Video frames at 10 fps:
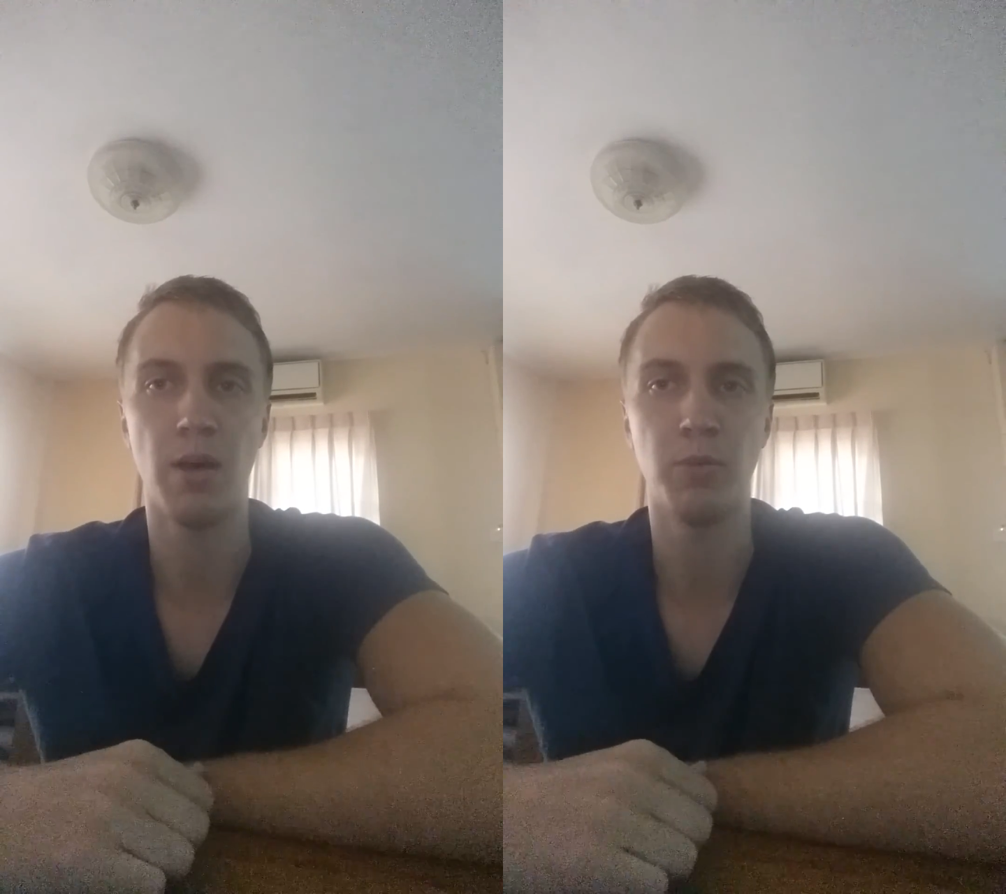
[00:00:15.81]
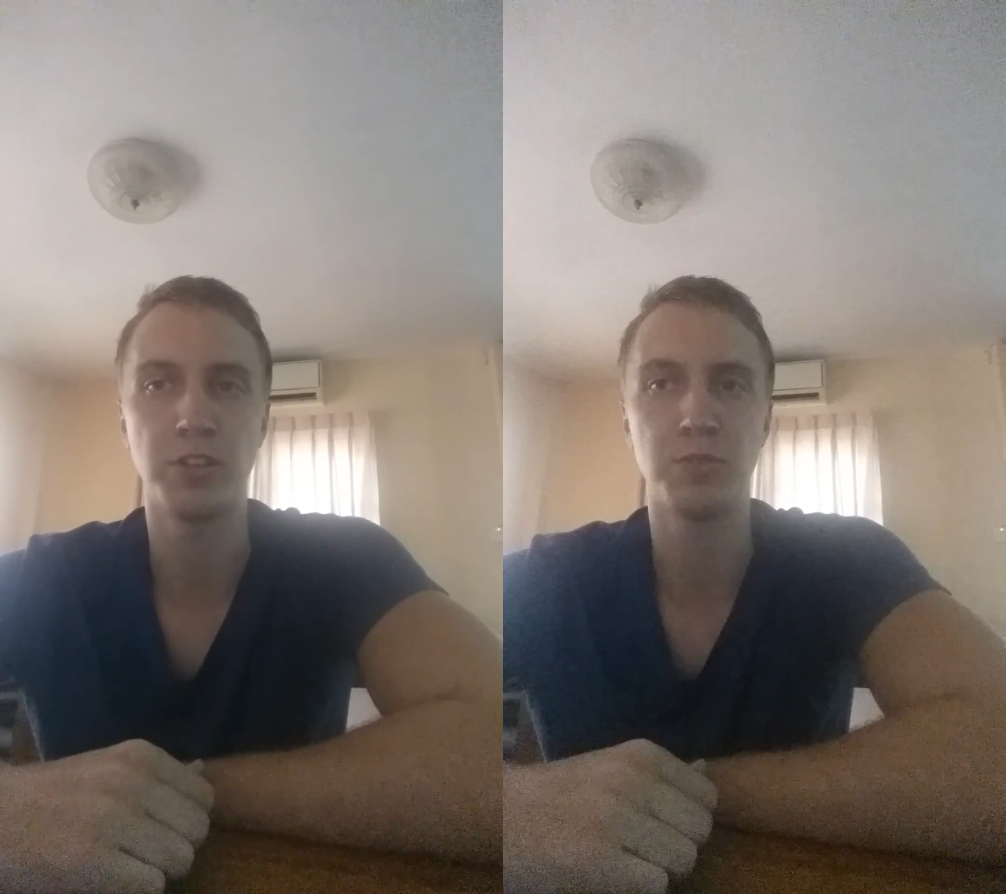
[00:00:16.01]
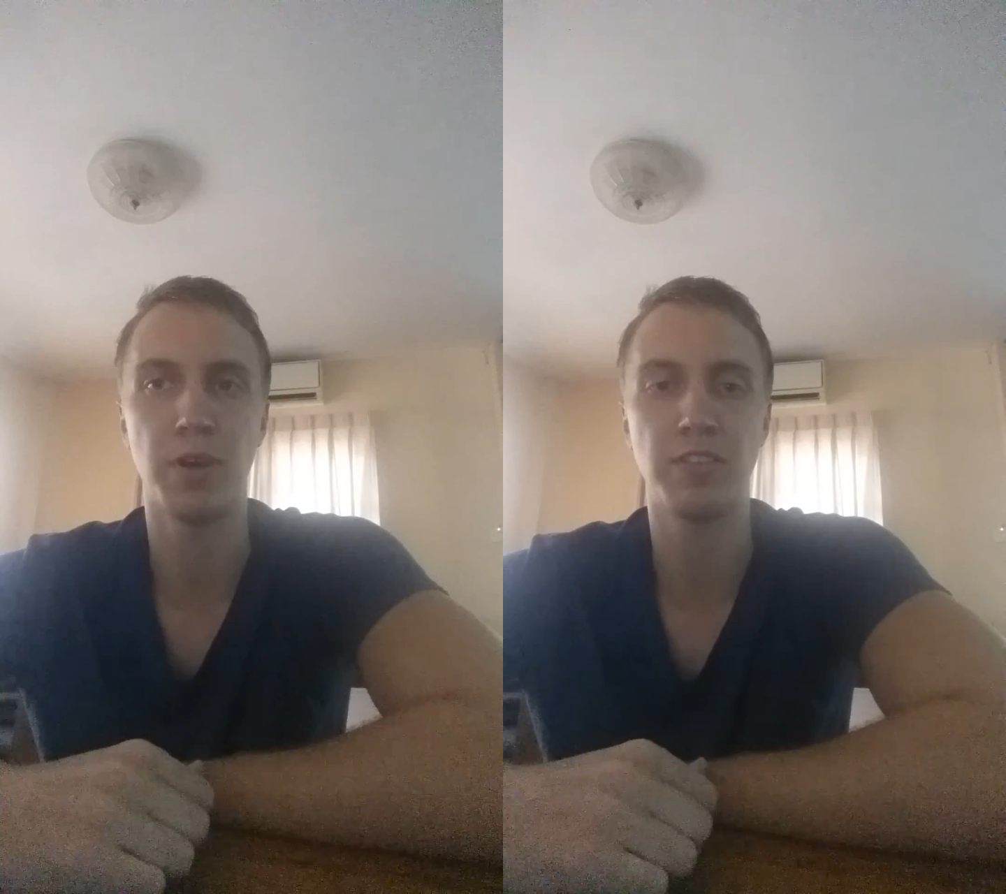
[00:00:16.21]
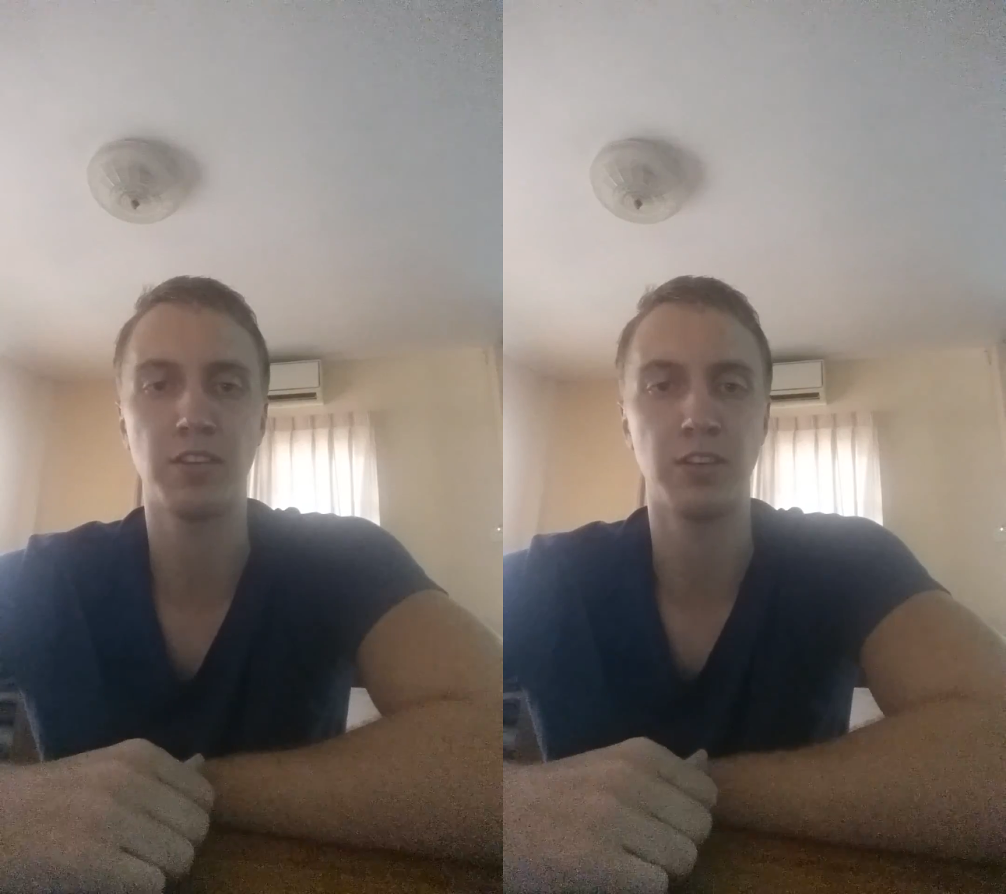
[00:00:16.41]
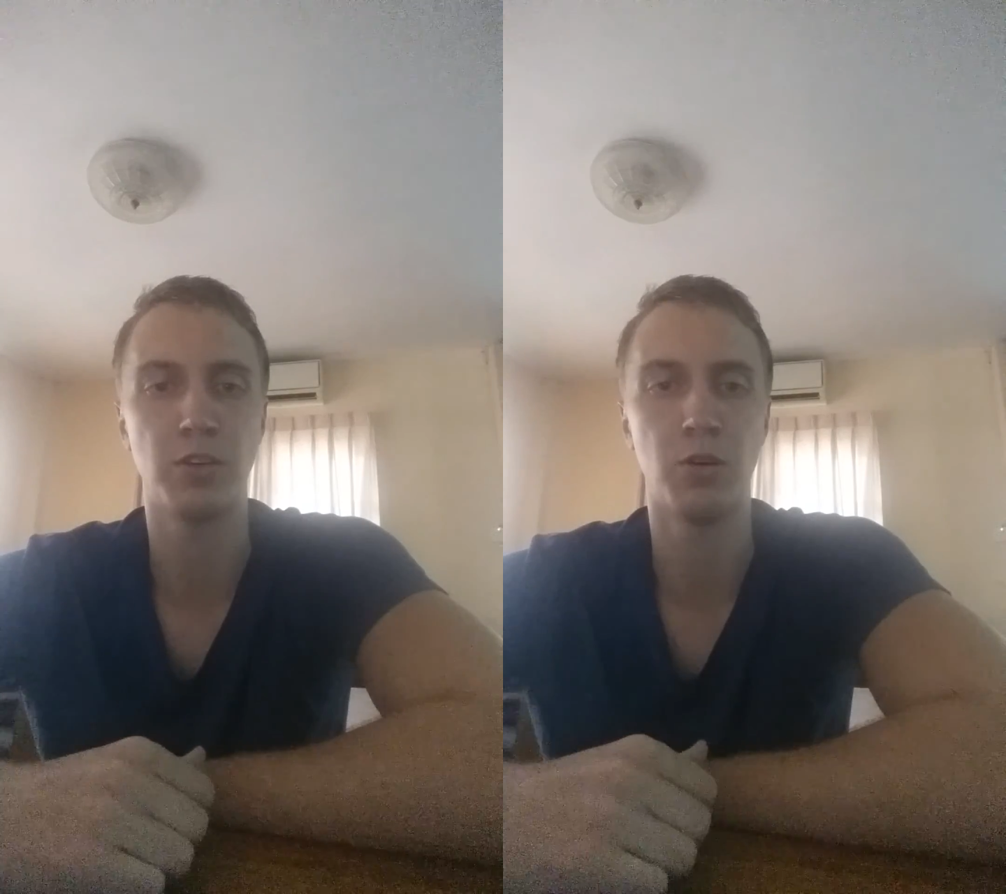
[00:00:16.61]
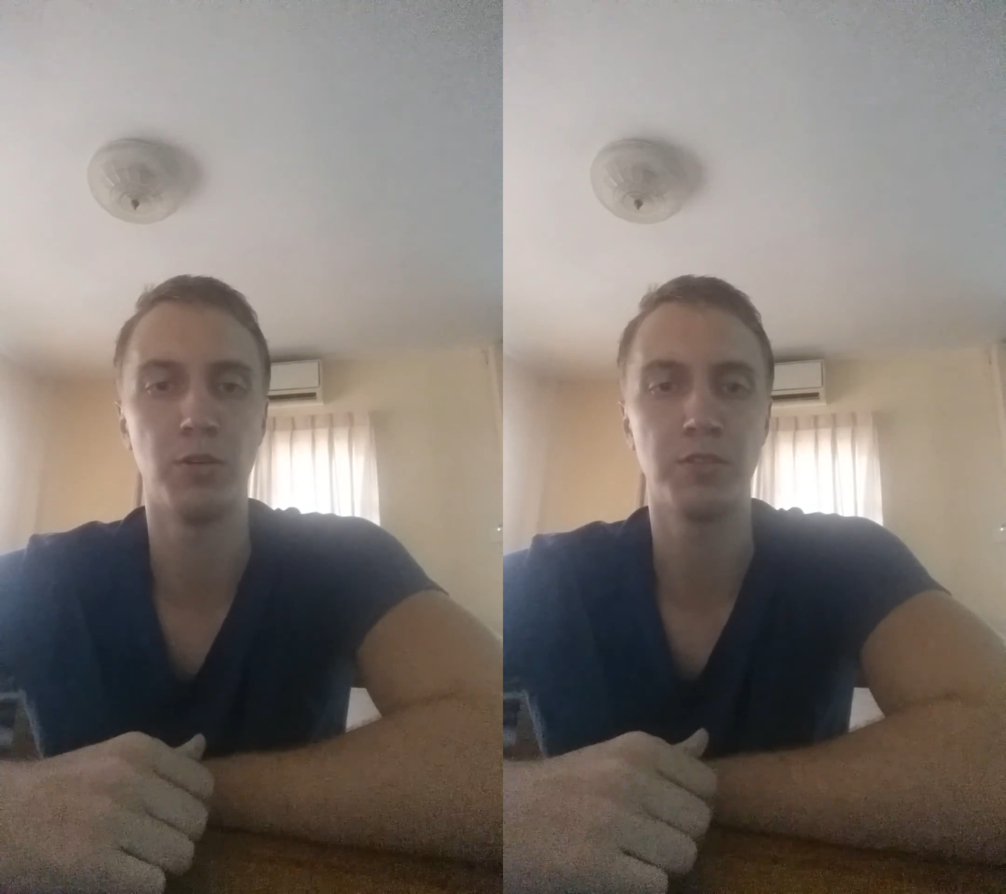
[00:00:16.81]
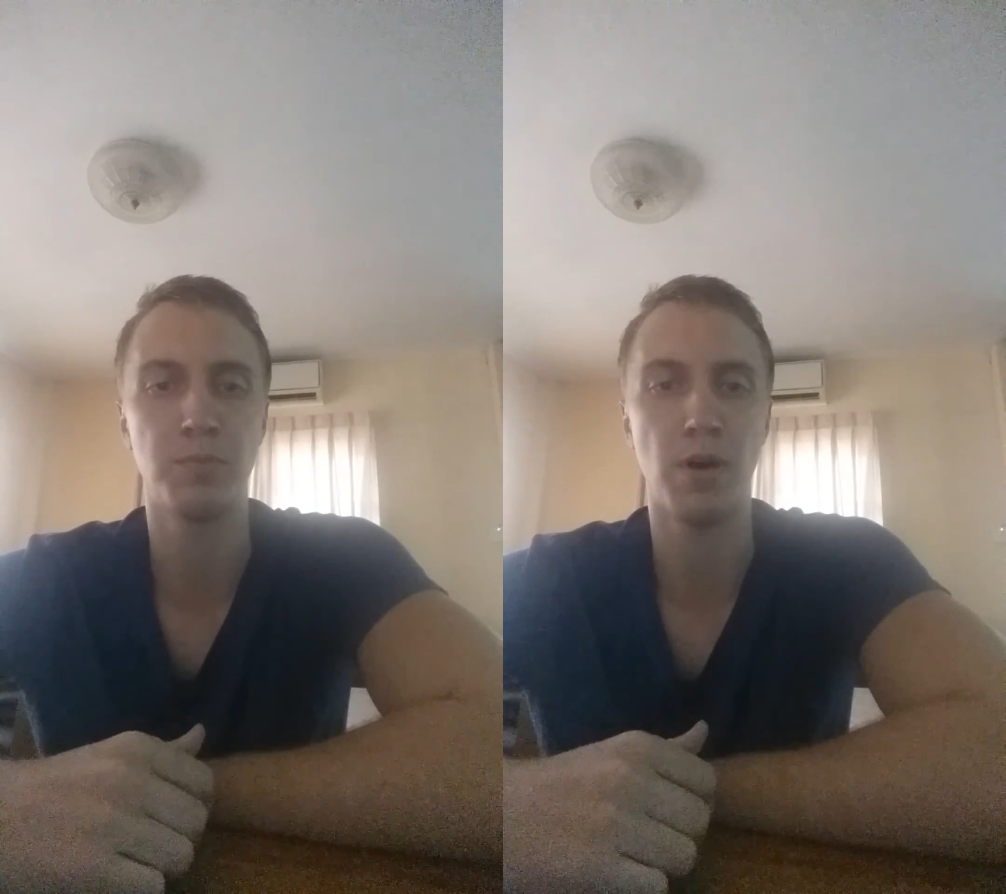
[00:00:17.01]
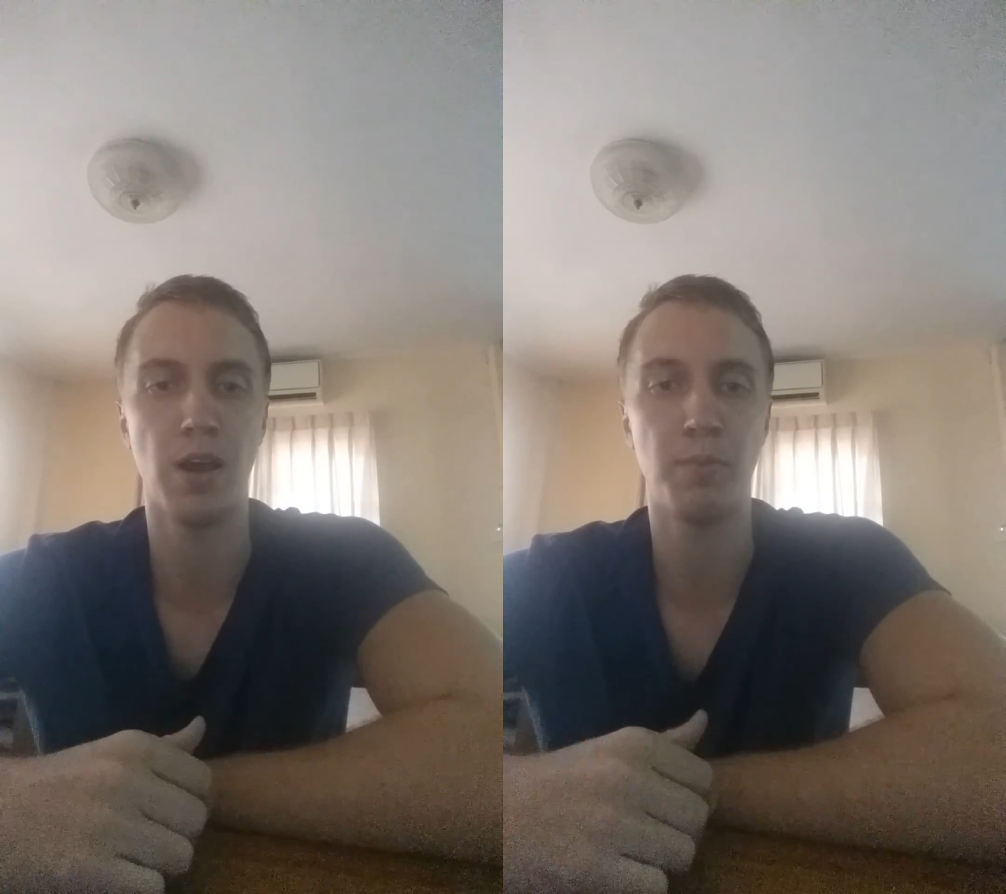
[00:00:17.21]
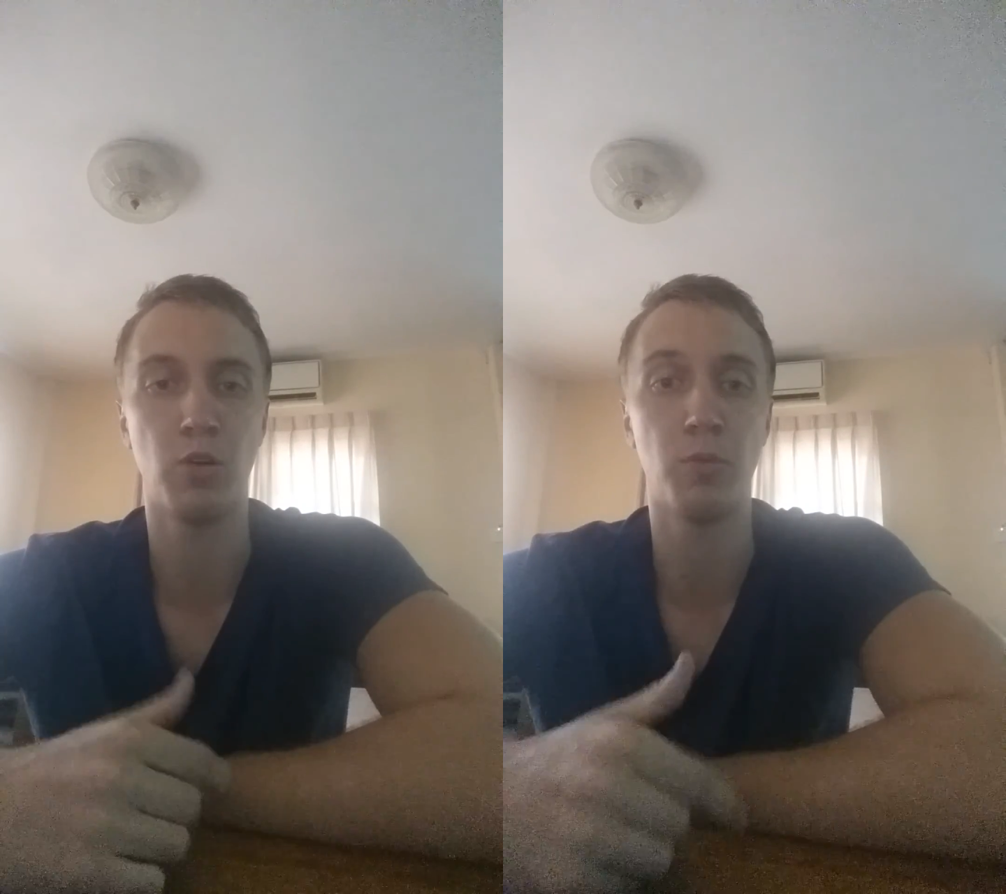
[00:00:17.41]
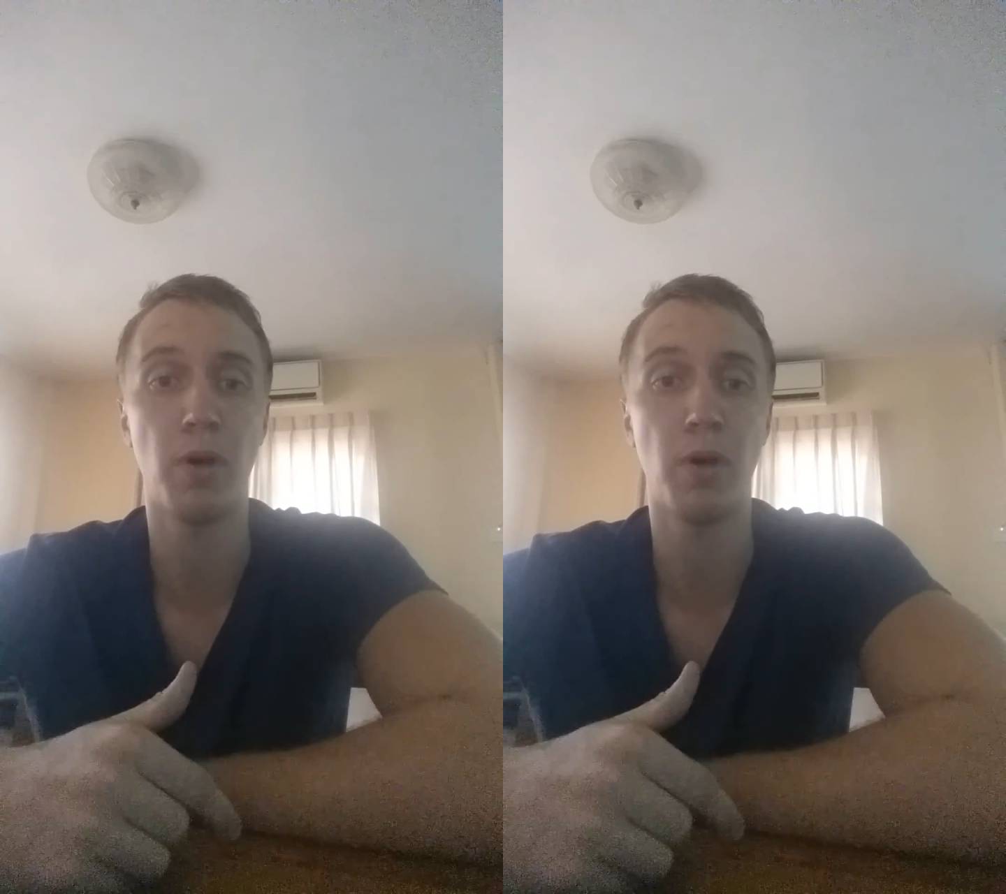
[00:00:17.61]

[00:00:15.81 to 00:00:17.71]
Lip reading: which is basically caused by poor